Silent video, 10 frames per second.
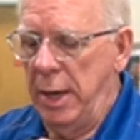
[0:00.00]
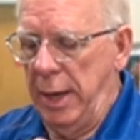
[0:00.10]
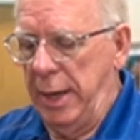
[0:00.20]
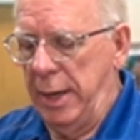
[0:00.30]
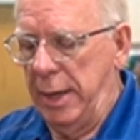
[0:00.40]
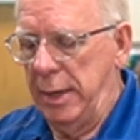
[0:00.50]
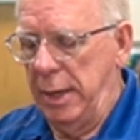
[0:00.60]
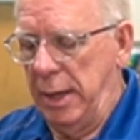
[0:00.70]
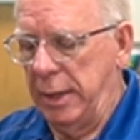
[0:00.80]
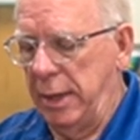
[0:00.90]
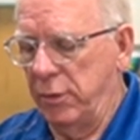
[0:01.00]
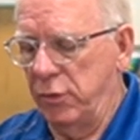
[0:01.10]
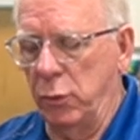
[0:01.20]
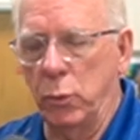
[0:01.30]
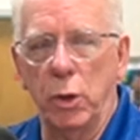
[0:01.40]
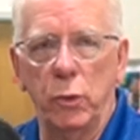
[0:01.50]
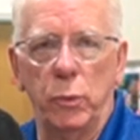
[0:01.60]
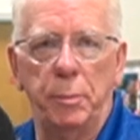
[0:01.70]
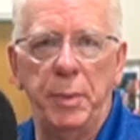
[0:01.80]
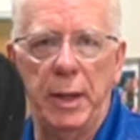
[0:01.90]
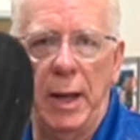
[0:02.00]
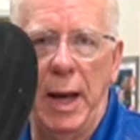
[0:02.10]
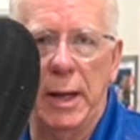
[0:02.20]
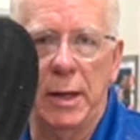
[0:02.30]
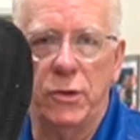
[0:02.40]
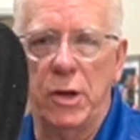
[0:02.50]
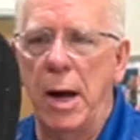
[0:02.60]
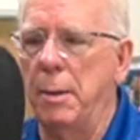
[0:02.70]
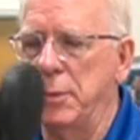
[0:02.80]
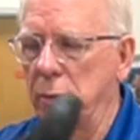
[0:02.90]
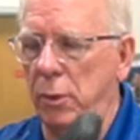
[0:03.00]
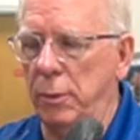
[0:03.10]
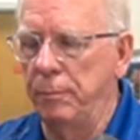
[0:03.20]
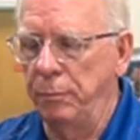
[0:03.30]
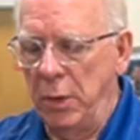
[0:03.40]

and I guess the word would be anatomical.